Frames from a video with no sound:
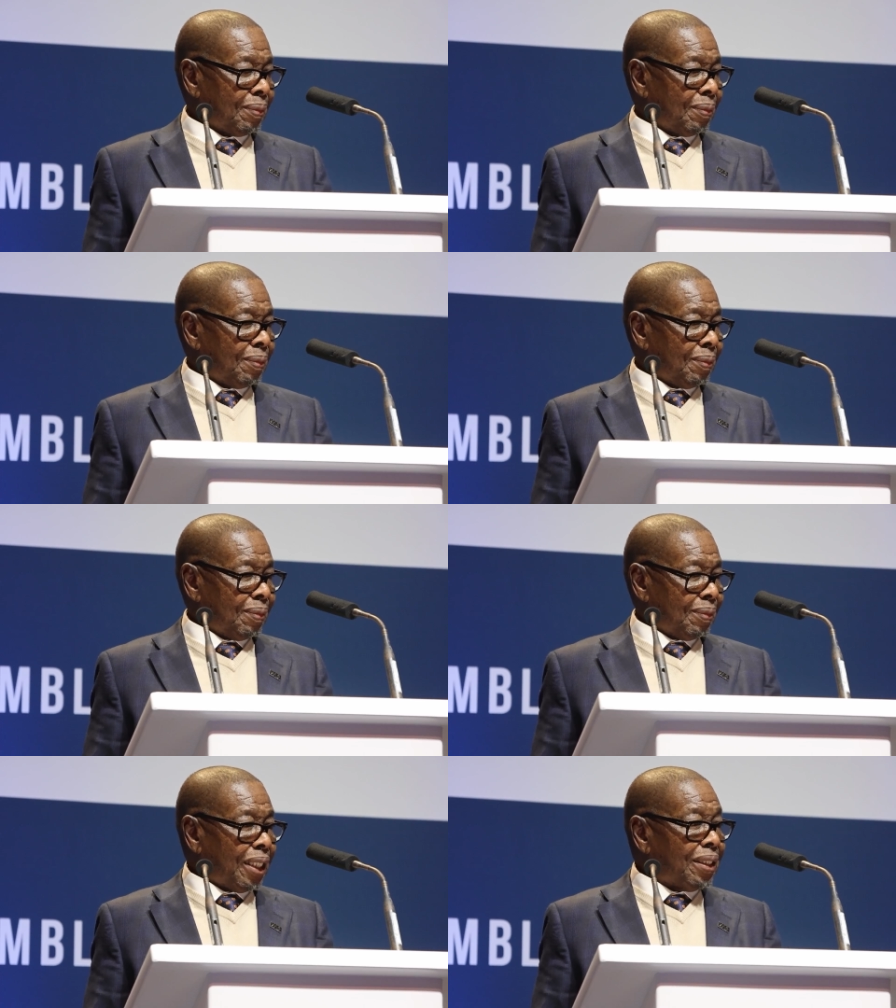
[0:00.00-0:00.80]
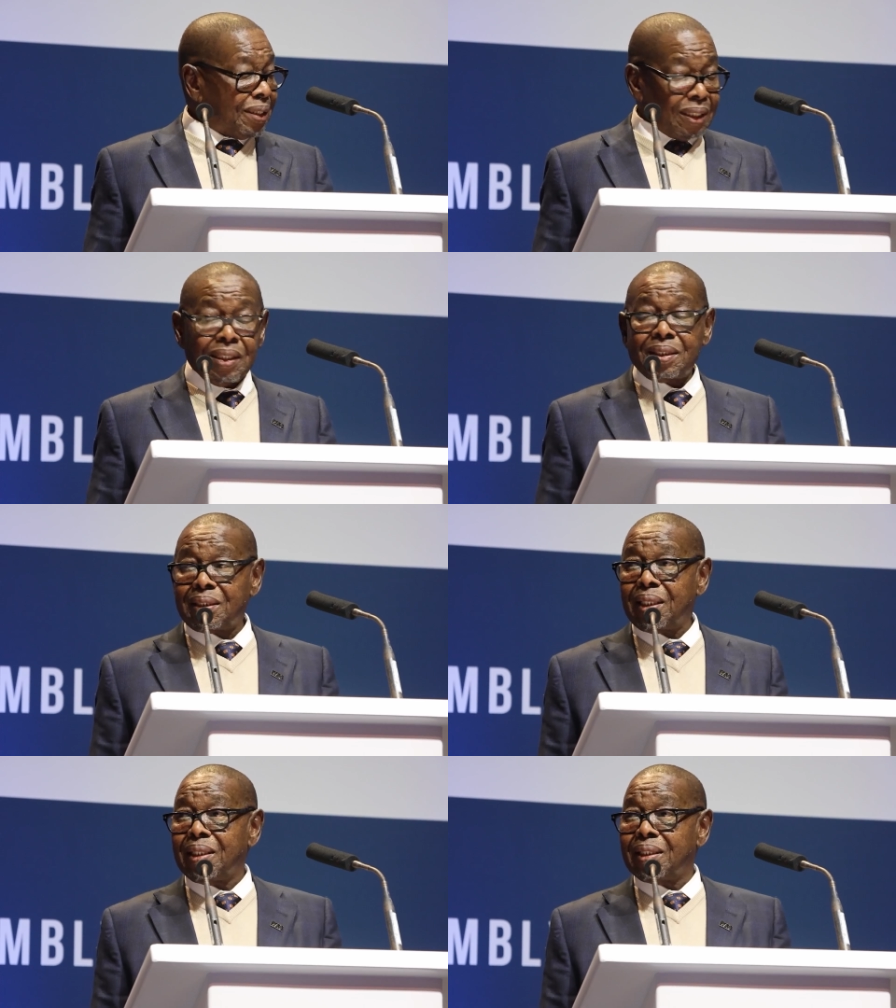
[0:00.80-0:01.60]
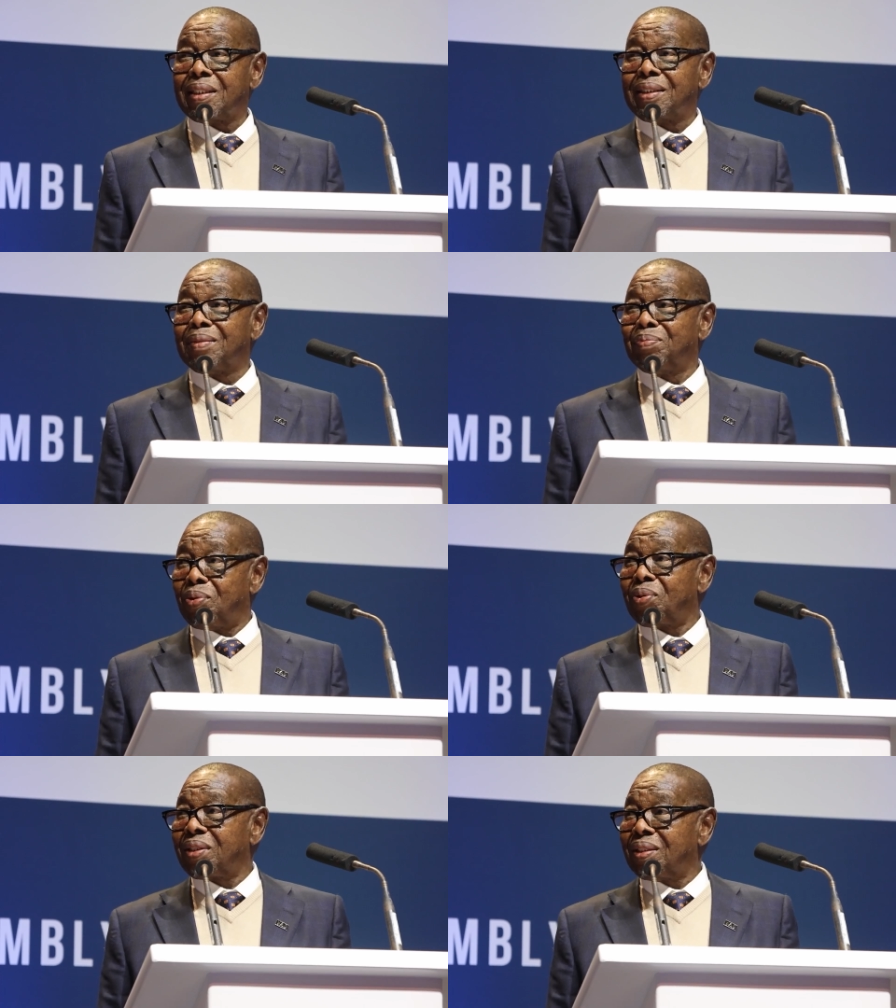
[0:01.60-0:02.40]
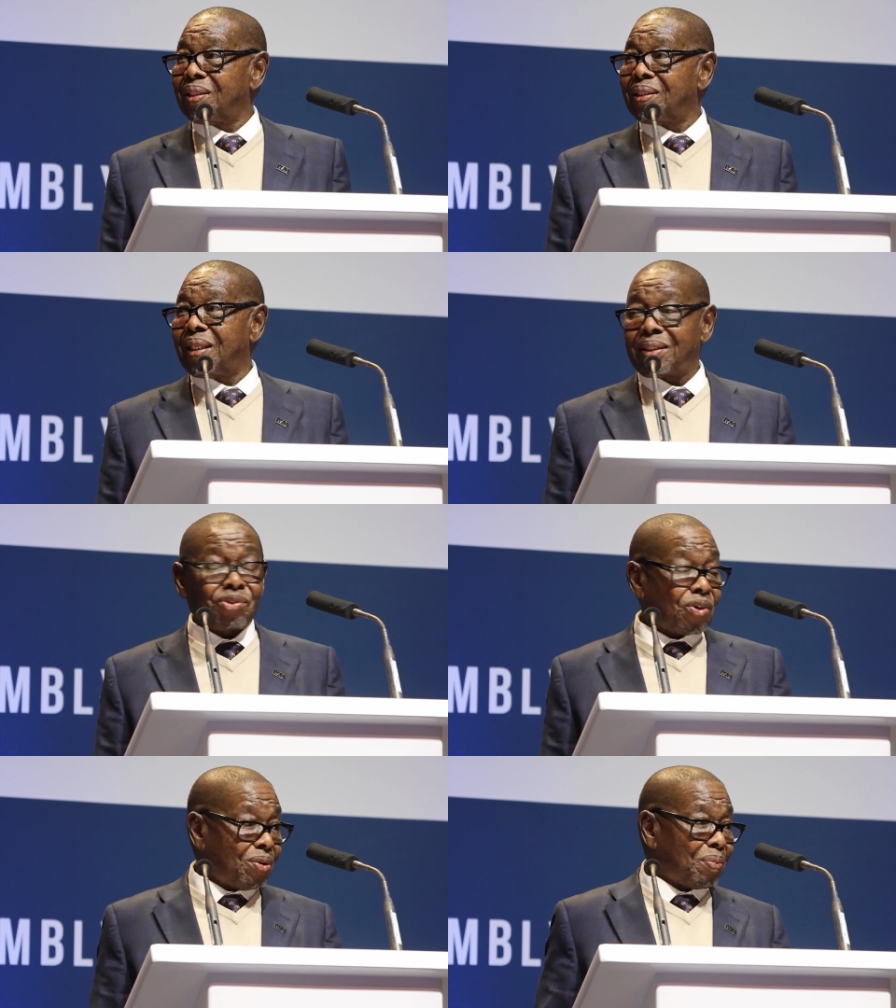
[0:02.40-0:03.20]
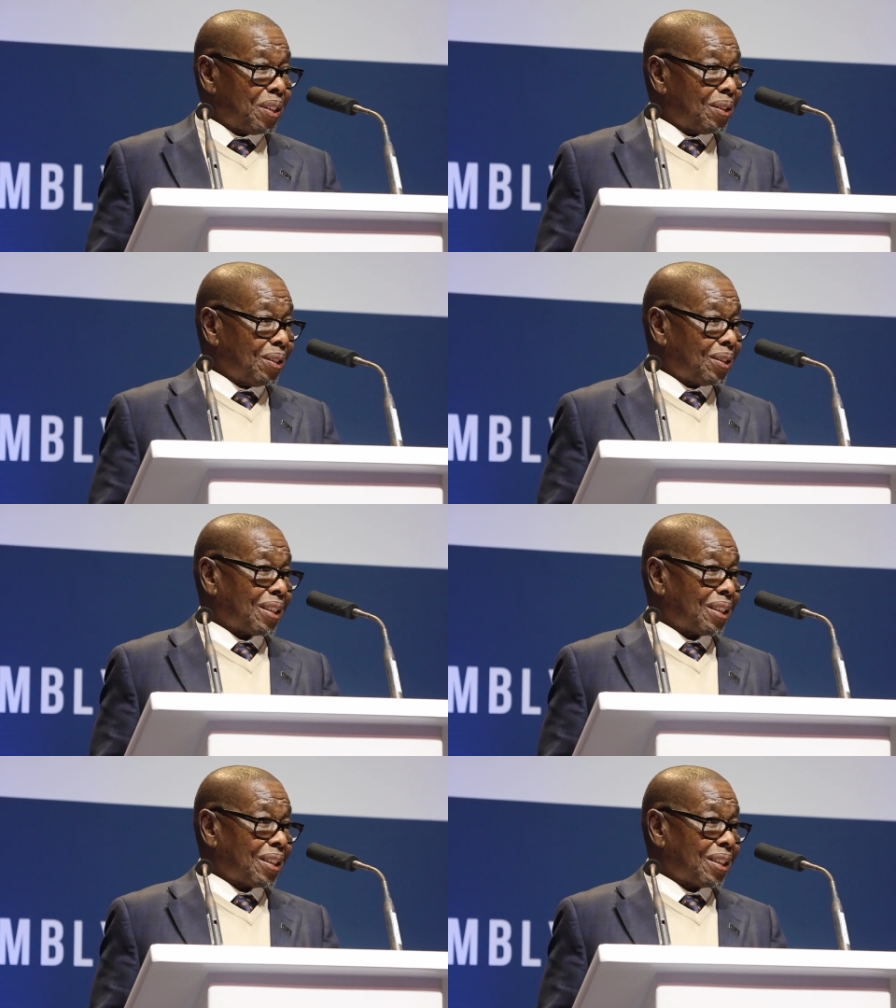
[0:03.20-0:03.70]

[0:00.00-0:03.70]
Indeed, it is important that astronomy,